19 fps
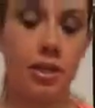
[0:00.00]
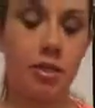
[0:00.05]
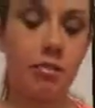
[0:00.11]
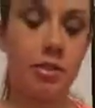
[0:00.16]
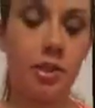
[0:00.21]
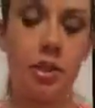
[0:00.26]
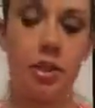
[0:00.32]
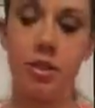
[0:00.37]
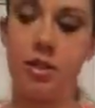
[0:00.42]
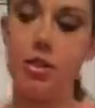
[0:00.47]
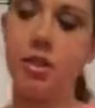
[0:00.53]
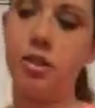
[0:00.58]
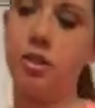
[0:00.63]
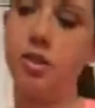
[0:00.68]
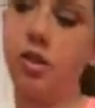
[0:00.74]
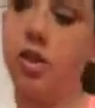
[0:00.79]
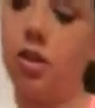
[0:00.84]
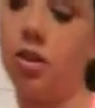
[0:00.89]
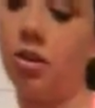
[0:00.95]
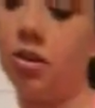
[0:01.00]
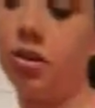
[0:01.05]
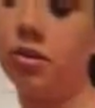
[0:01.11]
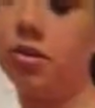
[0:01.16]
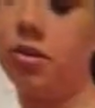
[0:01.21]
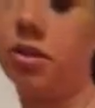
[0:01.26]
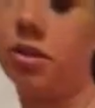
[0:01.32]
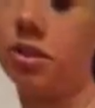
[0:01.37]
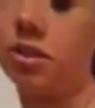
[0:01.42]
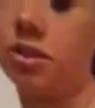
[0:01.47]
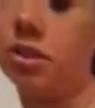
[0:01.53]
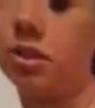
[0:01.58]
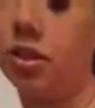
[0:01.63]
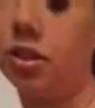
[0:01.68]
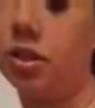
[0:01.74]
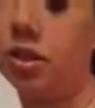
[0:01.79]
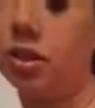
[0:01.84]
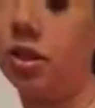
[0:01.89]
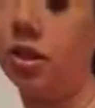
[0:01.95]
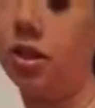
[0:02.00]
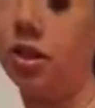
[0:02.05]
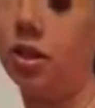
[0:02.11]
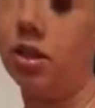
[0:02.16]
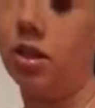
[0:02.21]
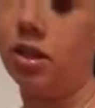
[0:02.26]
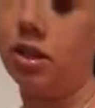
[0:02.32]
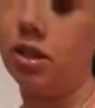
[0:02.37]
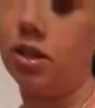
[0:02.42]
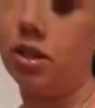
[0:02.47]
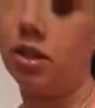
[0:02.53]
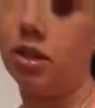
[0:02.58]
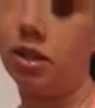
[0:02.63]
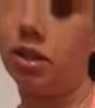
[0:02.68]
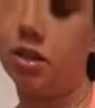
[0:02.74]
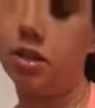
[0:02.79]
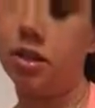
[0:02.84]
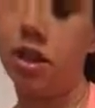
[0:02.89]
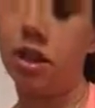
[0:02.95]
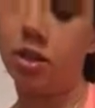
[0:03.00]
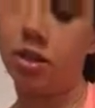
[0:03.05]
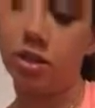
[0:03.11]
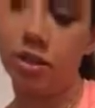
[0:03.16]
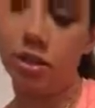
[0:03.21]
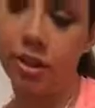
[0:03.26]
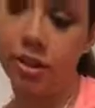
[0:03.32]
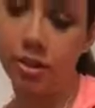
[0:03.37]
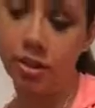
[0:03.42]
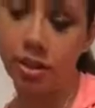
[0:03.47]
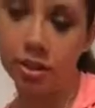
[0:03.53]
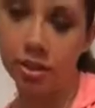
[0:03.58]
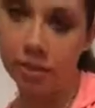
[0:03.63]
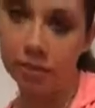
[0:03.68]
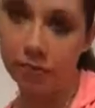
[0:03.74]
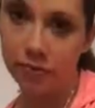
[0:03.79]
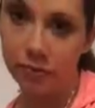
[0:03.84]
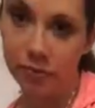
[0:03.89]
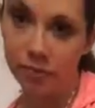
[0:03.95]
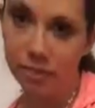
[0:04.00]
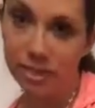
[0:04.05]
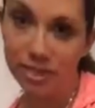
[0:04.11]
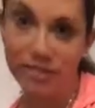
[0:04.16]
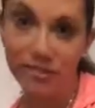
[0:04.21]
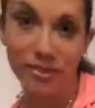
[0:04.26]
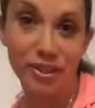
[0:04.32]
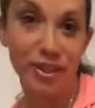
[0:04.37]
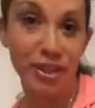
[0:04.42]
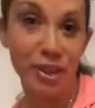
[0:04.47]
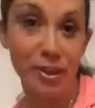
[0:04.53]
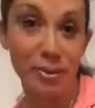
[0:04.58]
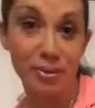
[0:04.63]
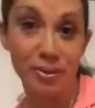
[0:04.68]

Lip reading: some of these hearts, because actually I tried to film this video